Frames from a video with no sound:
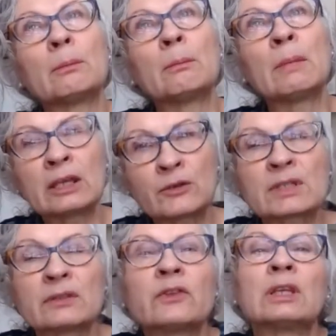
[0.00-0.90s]

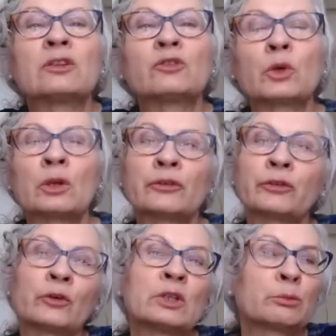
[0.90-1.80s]
makers of things, we
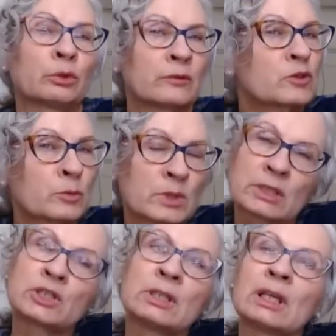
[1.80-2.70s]
also are in a privileged position